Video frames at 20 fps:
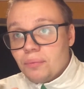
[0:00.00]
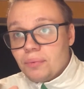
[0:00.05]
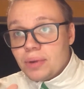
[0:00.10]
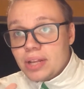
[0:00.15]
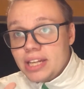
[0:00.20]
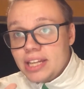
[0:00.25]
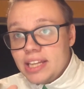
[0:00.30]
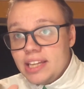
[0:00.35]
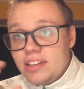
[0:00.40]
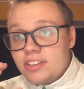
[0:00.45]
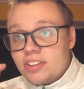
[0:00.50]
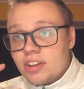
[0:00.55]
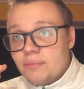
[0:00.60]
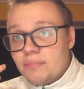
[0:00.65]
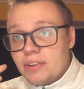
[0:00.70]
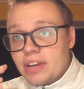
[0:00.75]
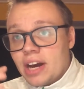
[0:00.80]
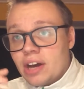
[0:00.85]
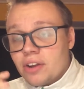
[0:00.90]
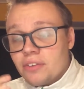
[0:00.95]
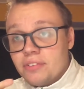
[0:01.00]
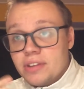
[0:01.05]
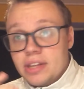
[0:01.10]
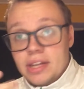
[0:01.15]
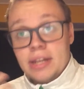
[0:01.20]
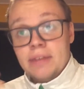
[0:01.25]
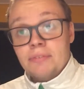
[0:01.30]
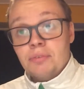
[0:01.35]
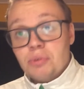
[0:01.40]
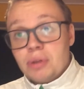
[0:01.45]
We need something out of it.
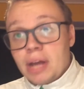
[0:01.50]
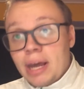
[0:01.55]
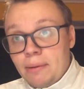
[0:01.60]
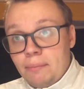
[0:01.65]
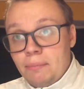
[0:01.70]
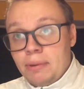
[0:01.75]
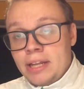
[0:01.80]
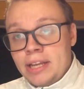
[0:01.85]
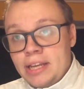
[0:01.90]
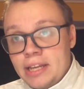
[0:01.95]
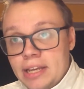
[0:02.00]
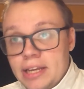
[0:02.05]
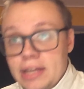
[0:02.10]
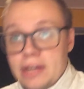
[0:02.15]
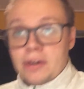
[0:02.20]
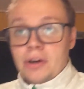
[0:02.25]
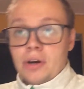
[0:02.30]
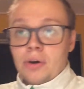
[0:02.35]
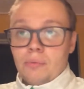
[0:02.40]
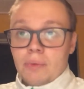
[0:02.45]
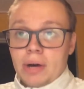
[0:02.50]
And if you like playing here,